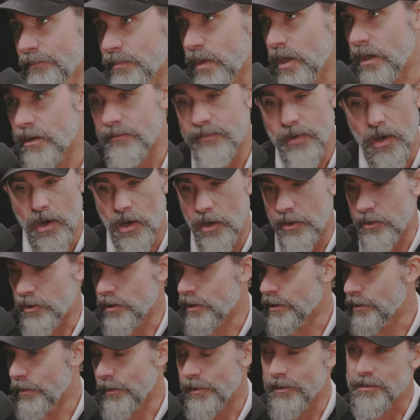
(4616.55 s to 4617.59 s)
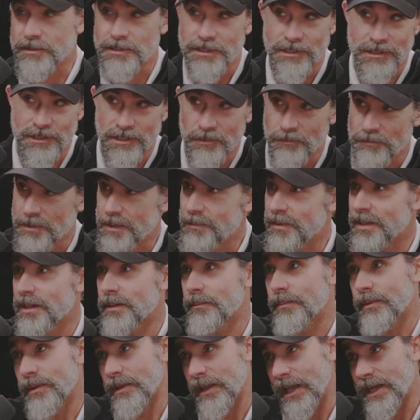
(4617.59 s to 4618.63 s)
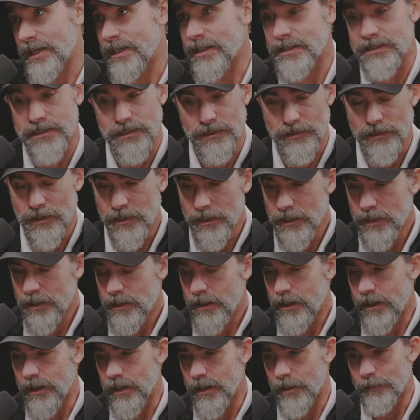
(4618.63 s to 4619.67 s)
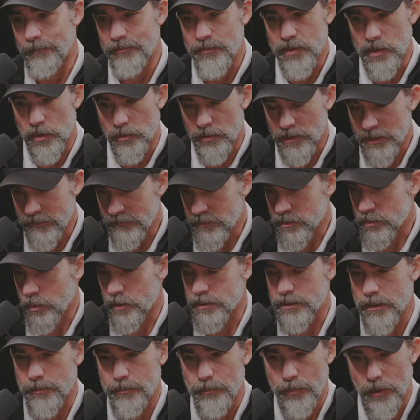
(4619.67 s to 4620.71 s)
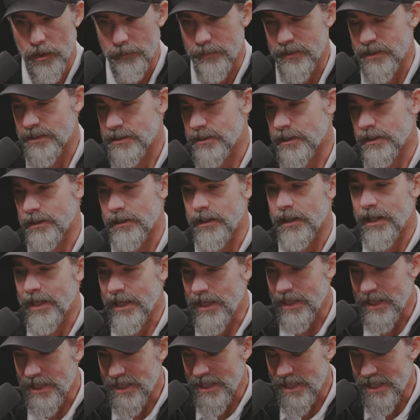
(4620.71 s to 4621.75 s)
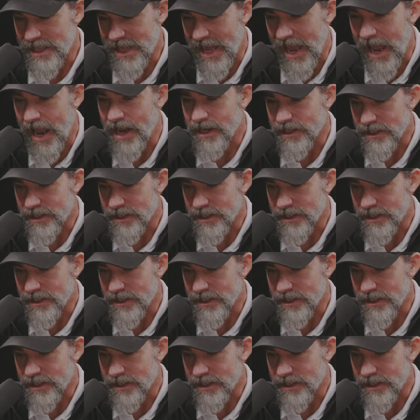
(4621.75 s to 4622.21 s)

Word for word: of honor and loyalty and commitment and politeness and um, you know living towards a purpose and like that